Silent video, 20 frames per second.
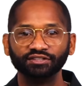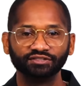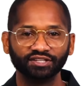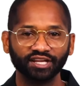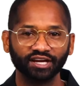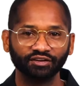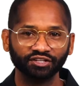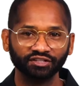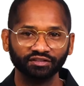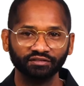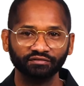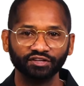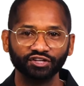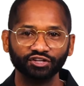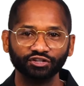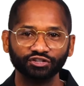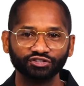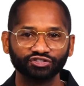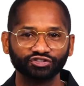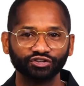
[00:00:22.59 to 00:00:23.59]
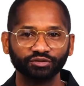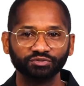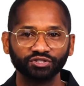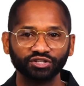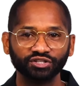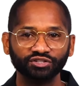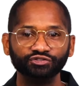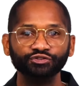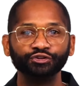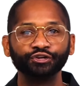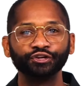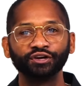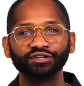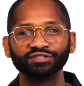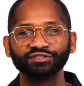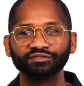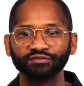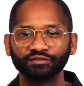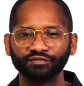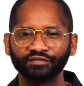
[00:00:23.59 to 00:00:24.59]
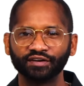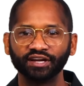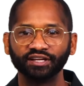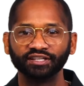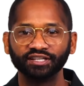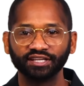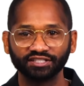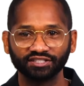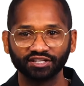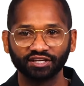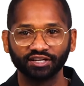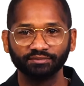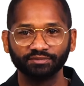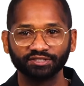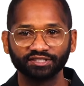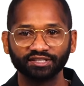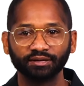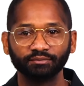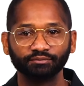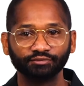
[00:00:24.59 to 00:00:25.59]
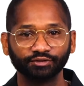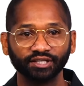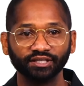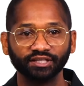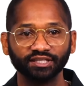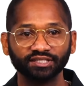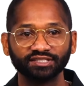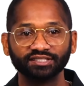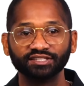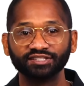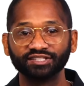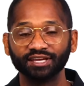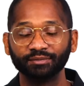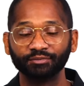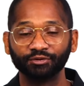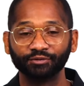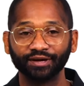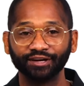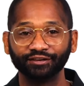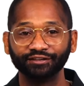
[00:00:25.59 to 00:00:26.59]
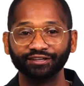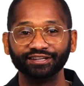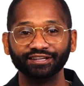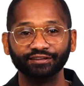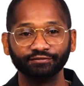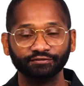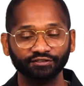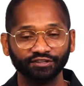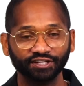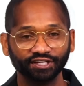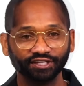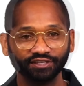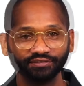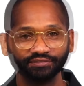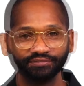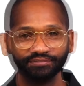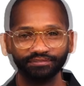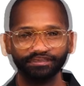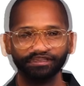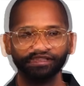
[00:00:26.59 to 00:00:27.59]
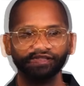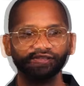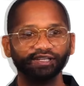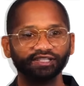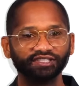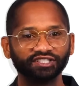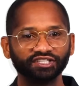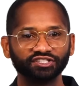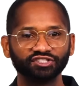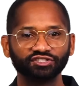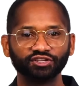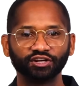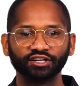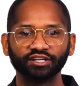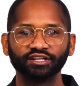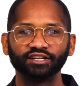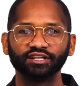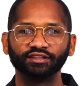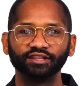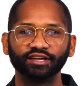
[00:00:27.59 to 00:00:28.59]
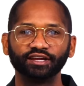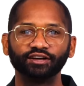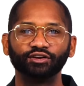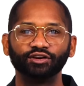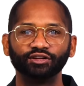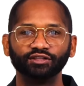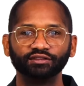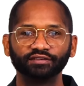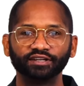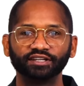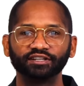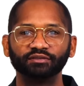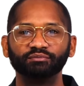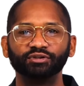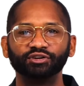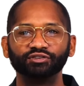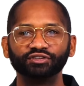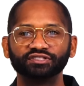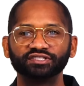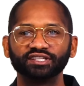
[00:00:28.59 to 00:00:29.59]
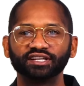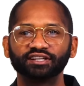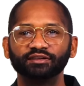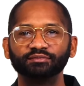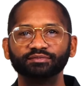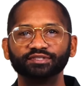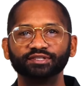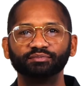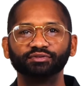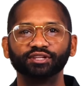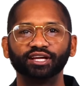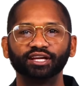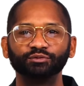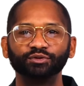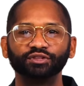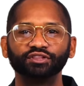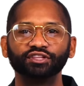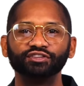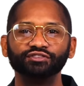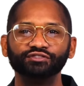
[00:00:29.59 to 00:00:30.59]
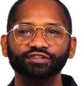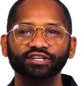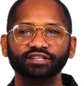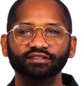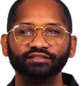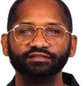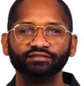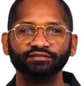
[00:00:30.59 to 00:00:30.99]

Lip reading: Down in the video description, you can also find a timestamp playlist to skip around if you need. Let's get started and lay out all of our components that come supplied with the unit.